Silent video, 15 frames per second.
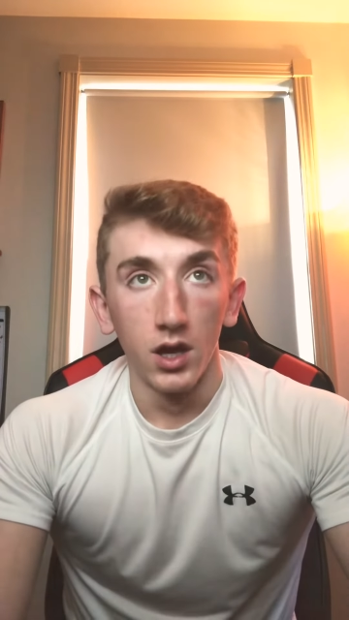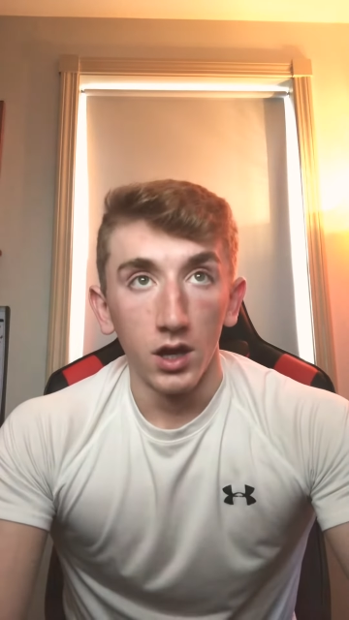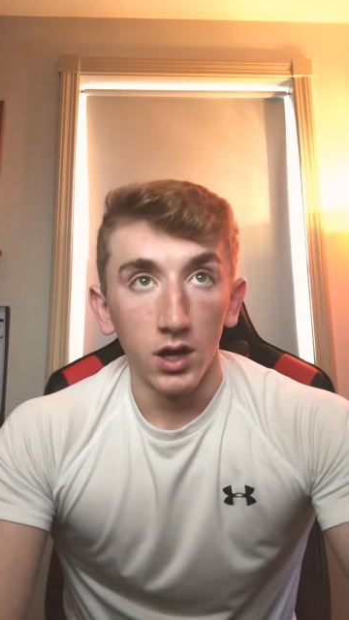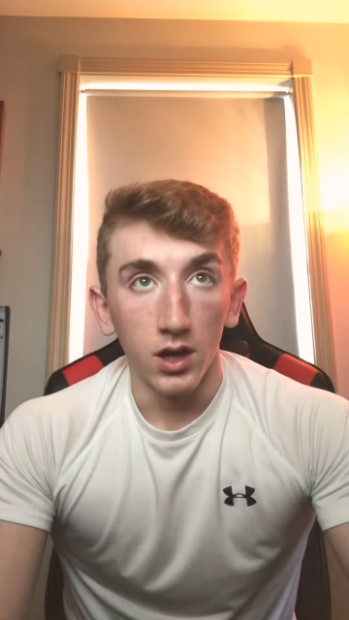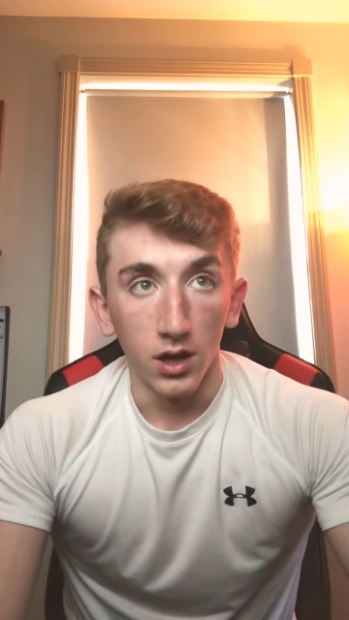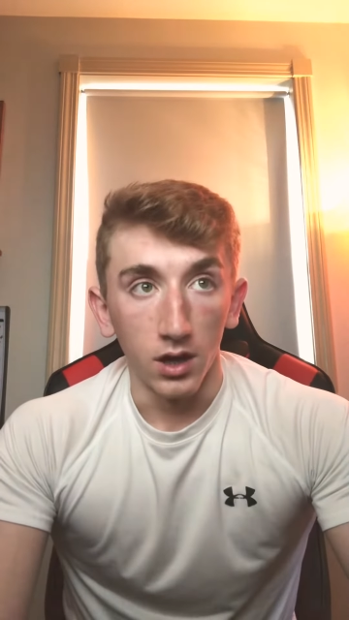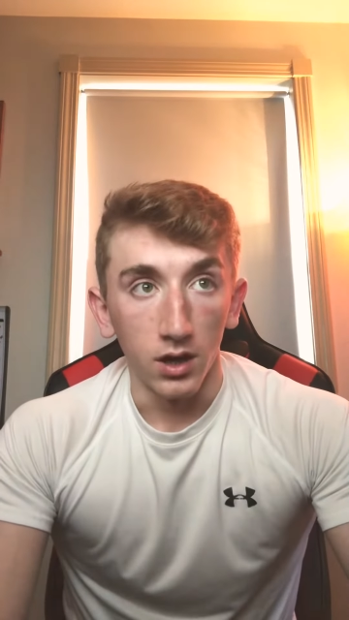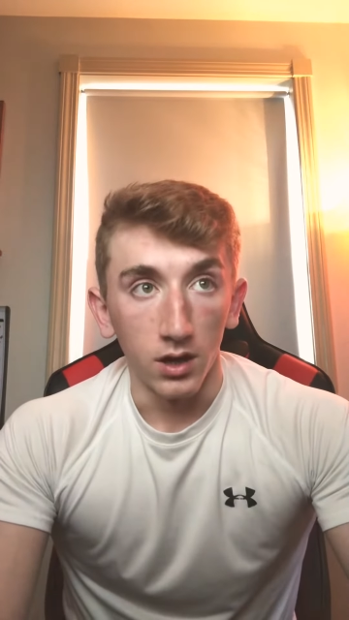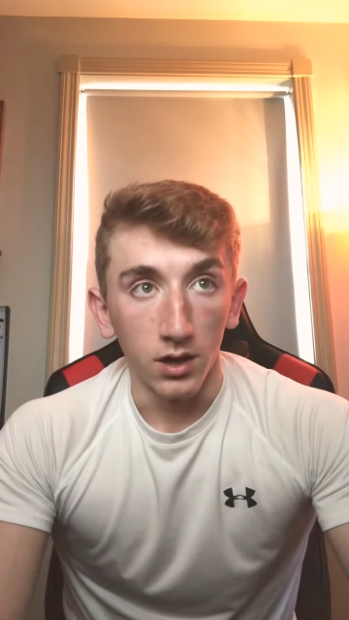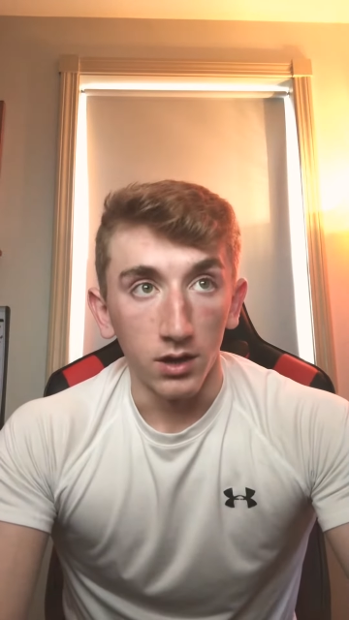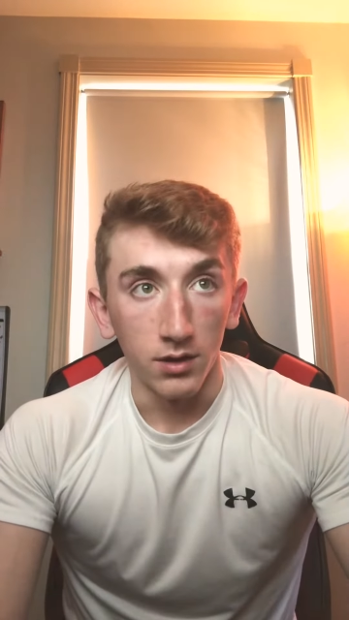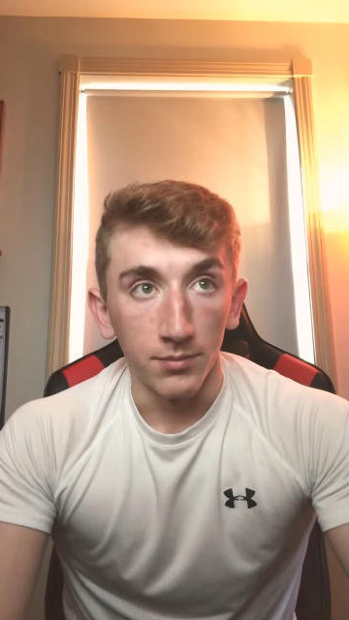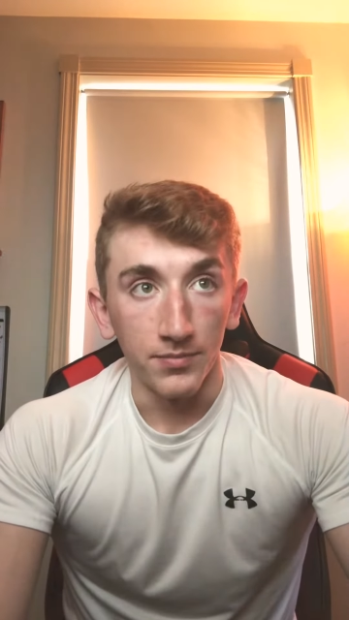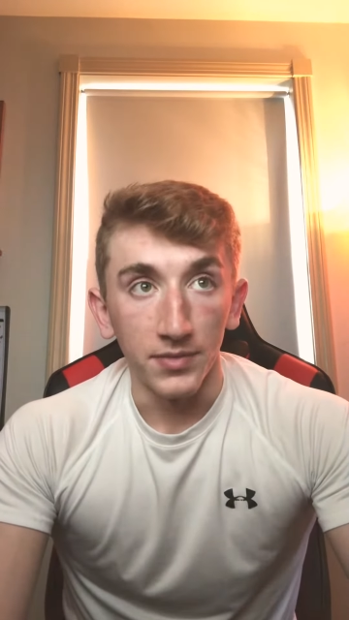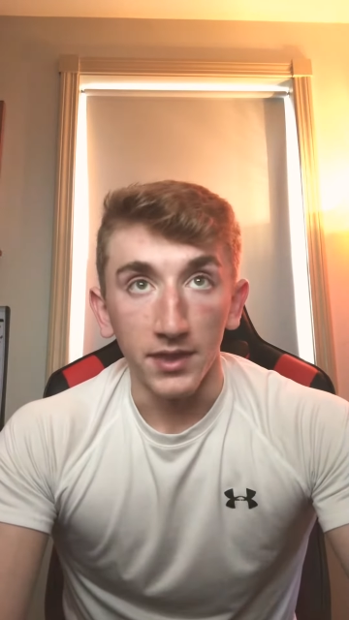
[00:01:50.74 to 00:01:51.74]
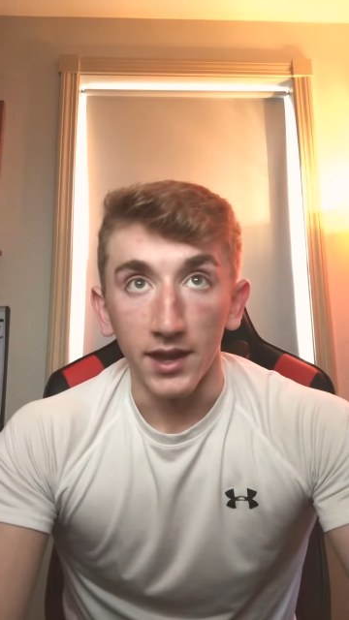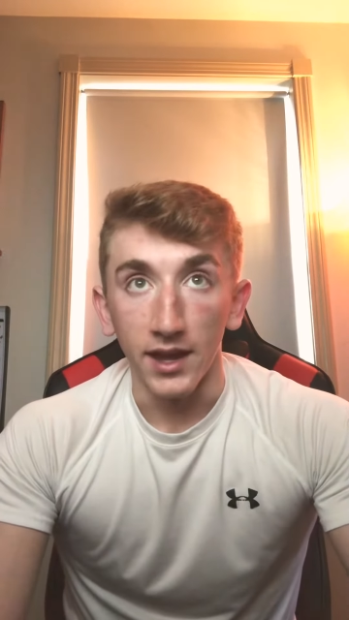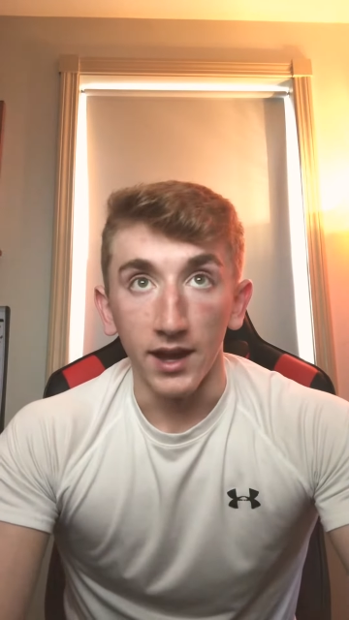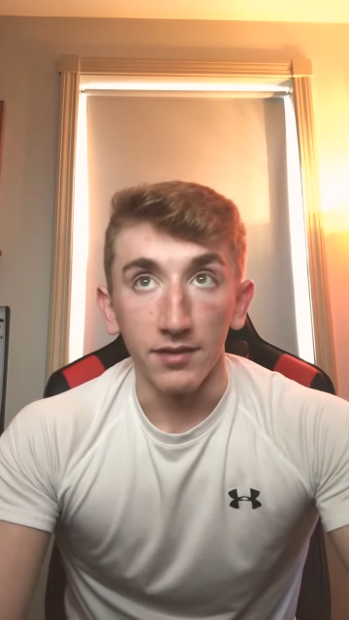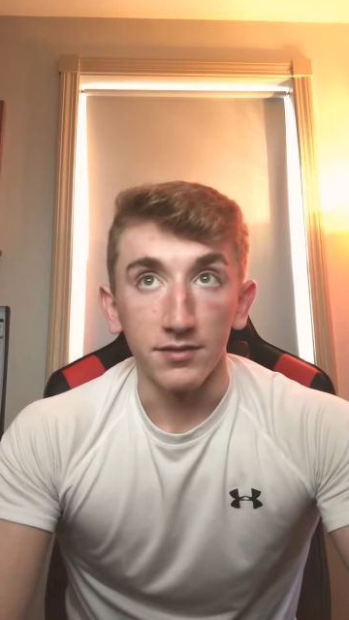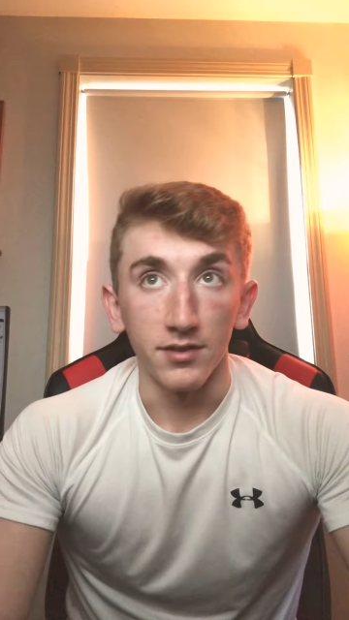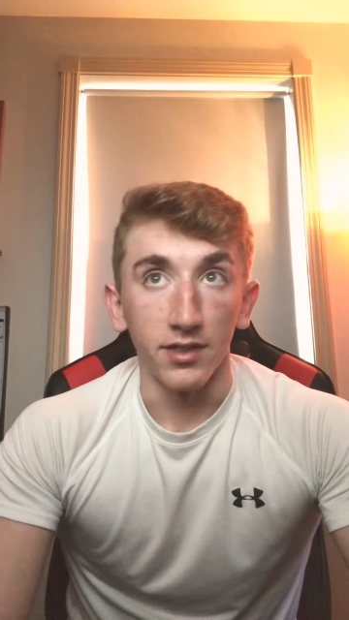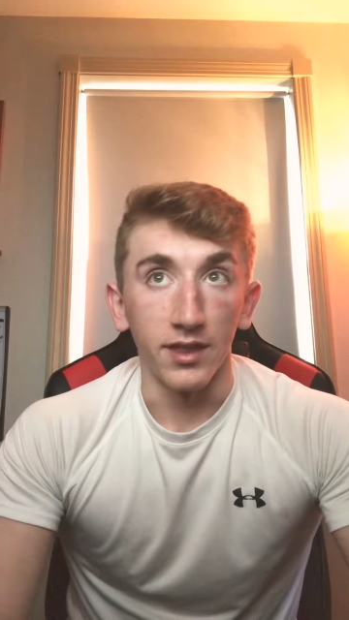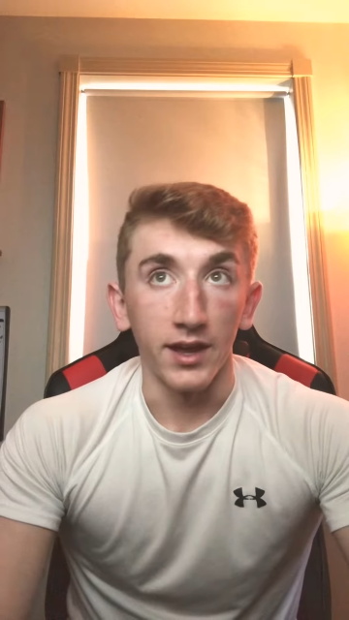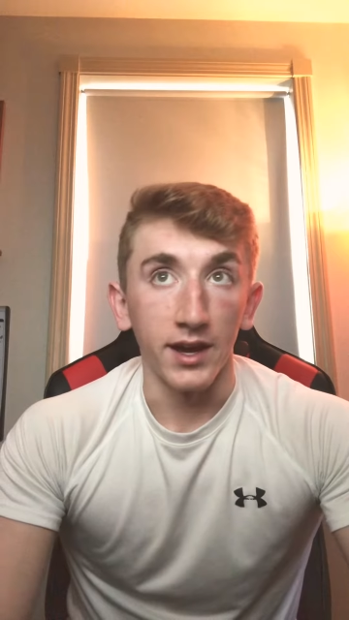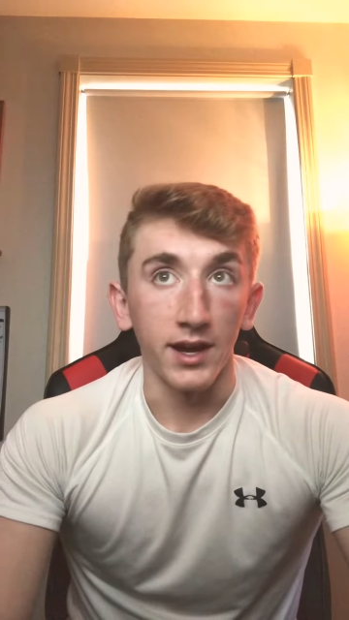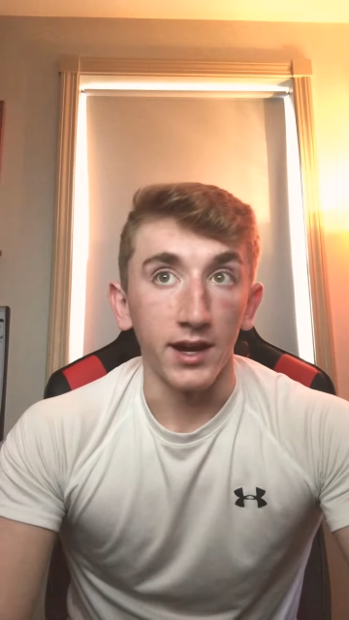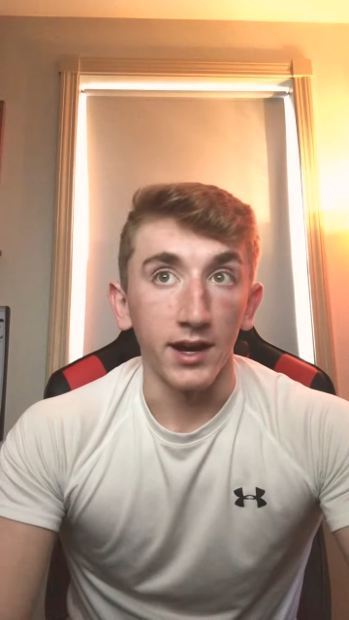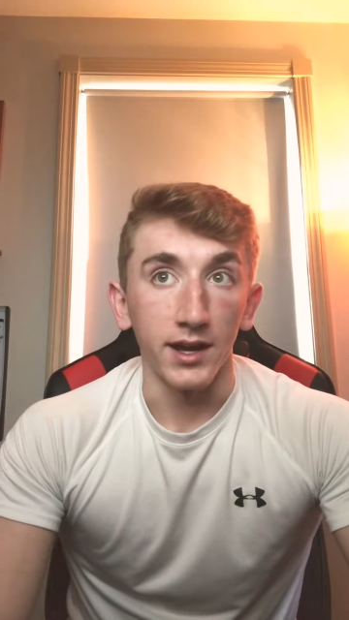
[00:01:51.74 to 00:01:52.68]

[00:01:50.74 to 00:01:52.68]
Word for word: um, after that,